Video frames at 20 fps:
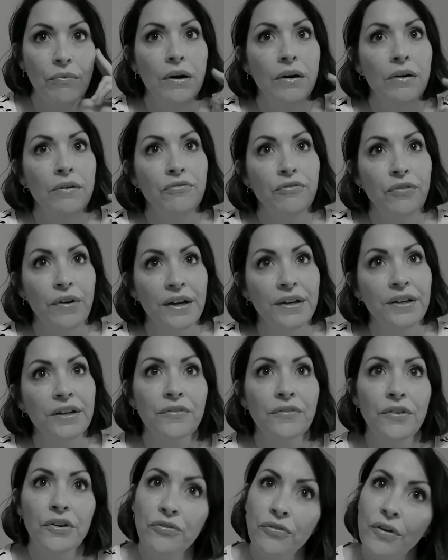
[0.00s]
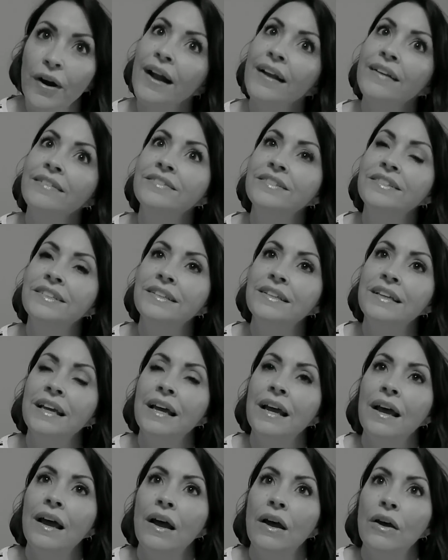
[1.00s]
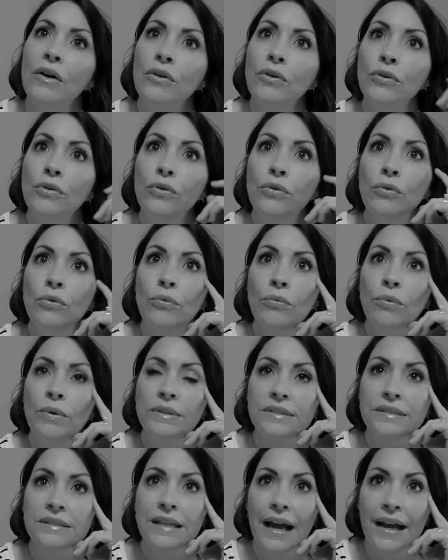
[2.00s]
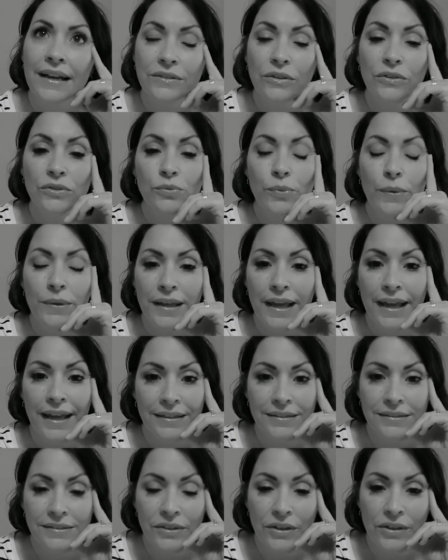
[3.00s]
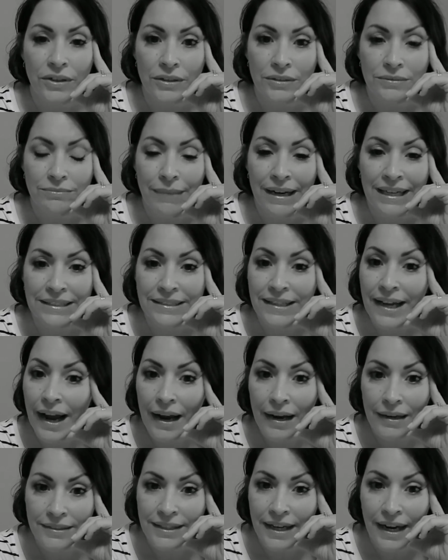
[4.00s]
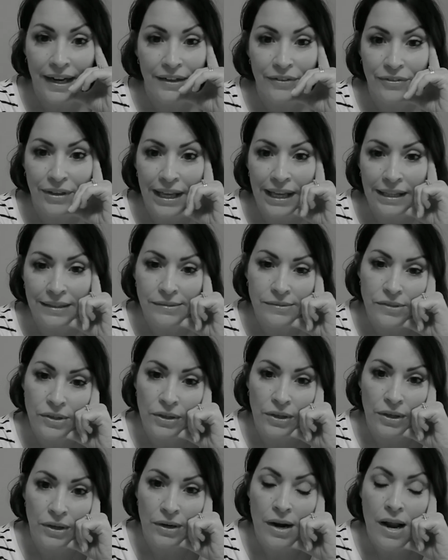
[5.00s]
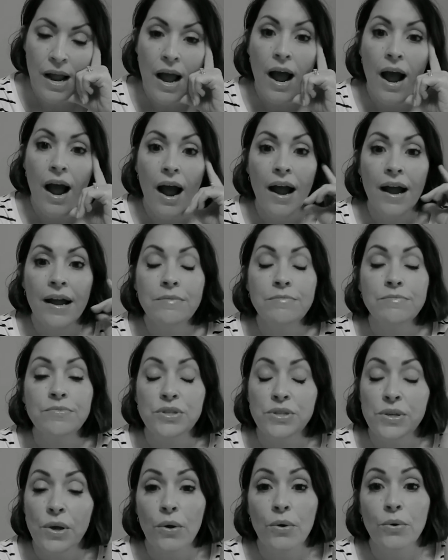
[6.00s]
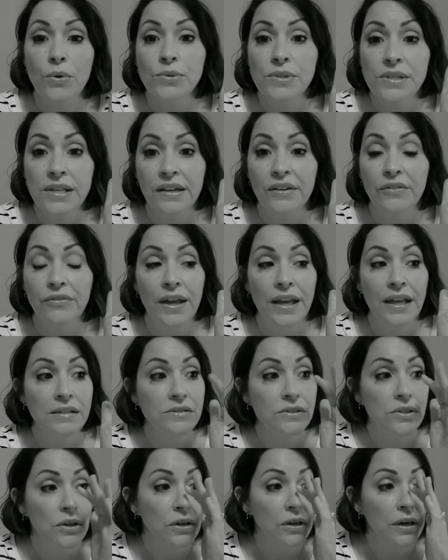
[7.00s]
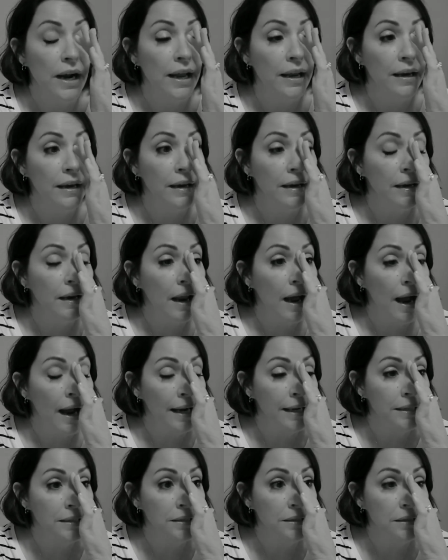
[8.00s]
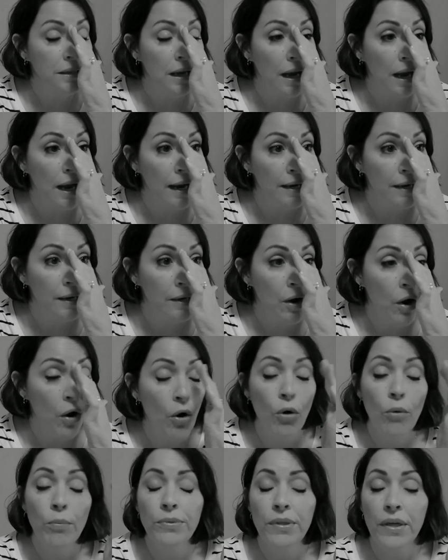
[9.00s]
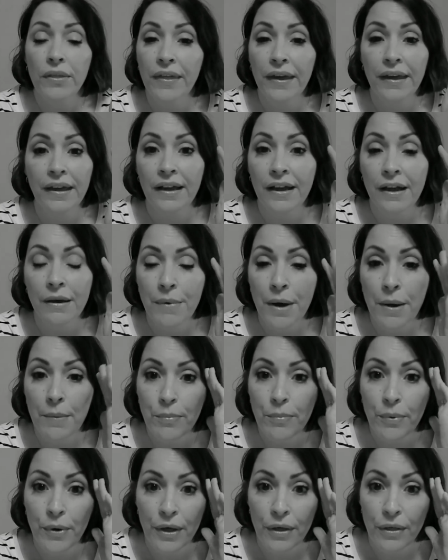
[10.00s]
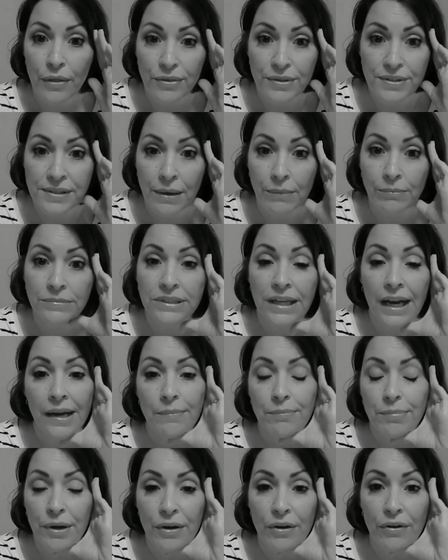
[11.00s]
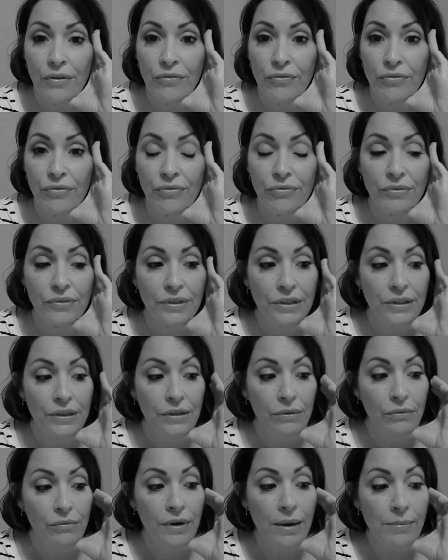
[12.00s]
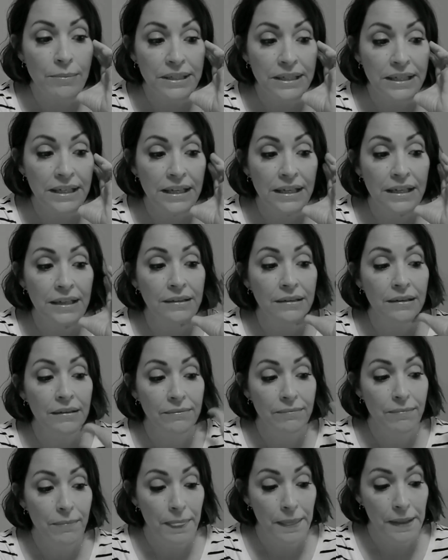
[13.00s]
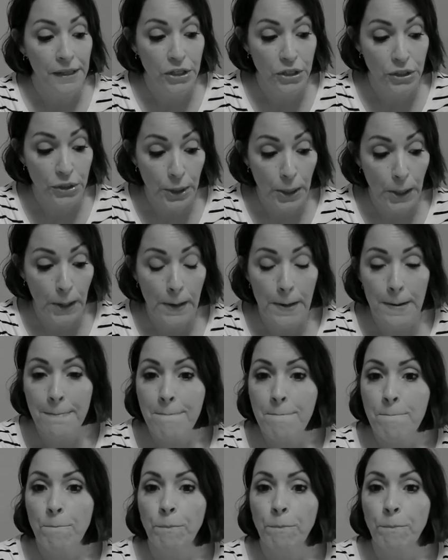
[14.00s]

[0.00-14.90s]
a friend of a friend who was diagnosed with cancer. My dad died of cancer. I am so sick of cancer, and I hope that they can come up with some type of remedy, cure.